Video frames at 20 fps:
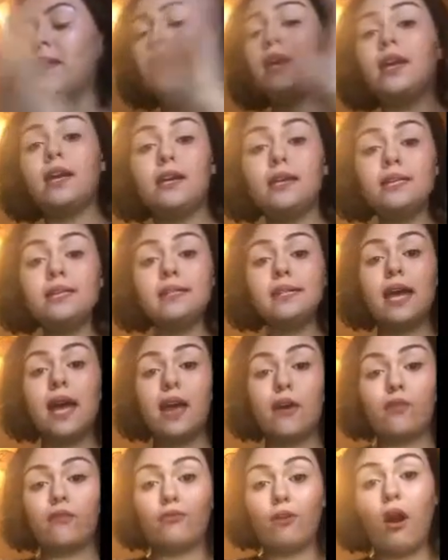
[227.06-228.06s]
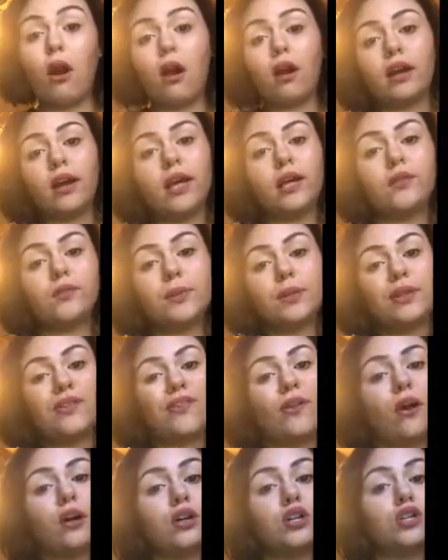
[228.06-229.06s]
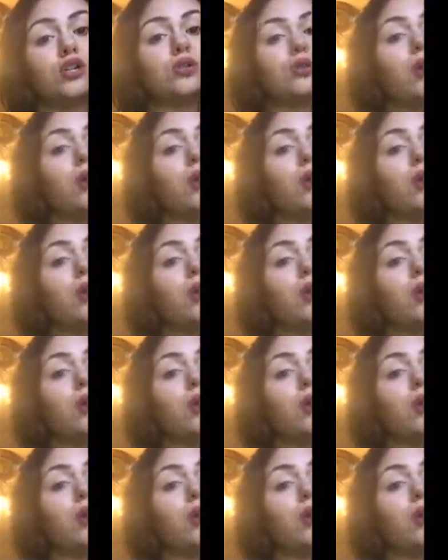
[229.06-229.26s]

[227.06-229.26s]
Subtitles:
He's a frog, and with frogs, you're